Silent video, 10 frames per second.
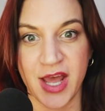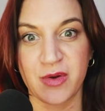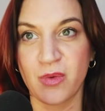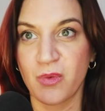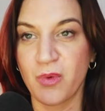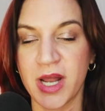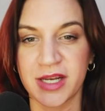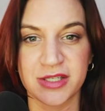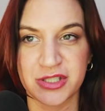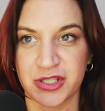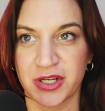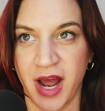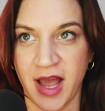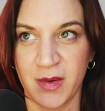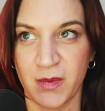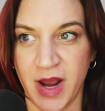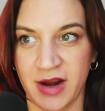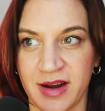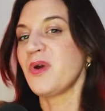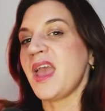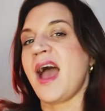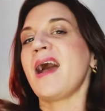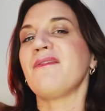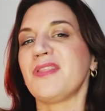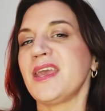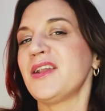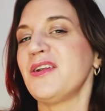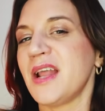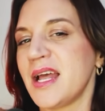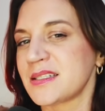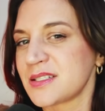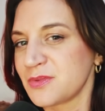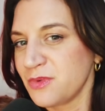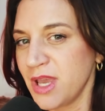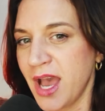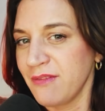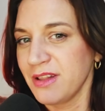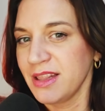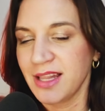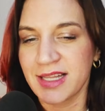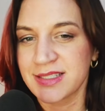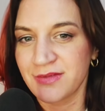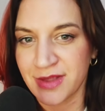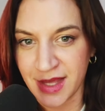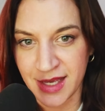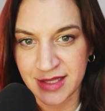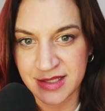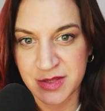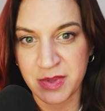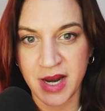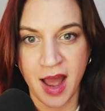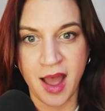and what should I wear? We have the internet. We have lots of things, but